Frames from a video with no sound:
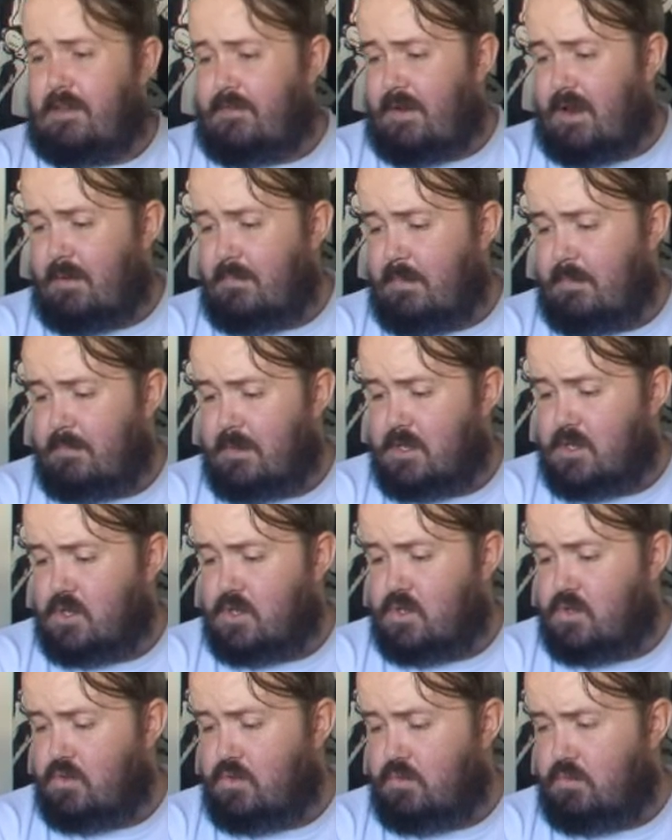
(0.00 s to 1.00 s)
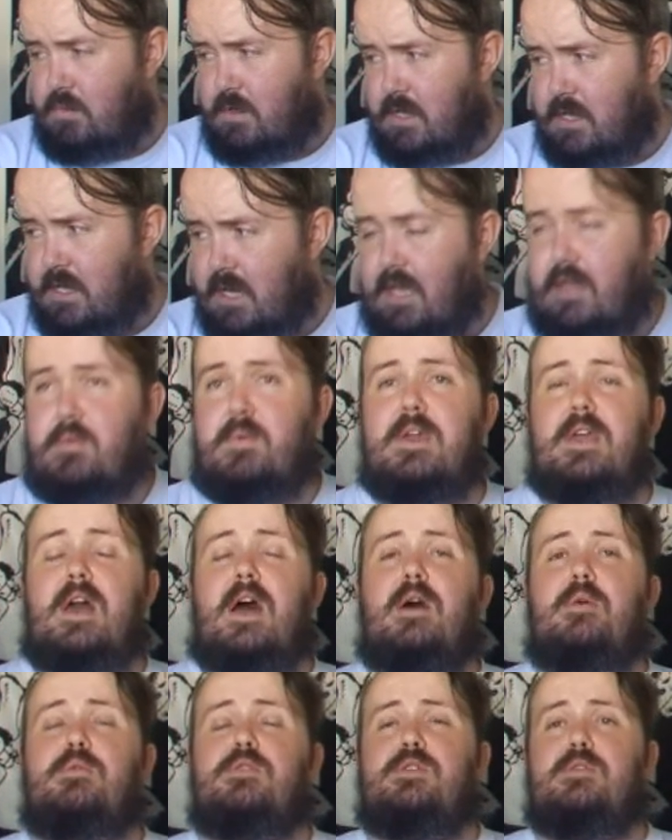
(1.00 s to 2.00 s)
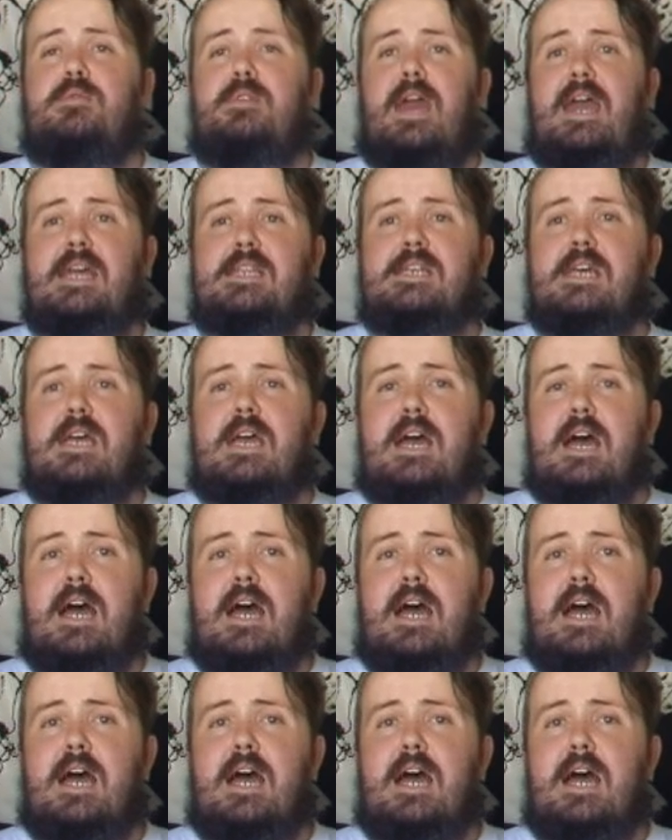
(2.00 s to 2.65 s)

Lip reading: If I remember to do one next week, I will do that.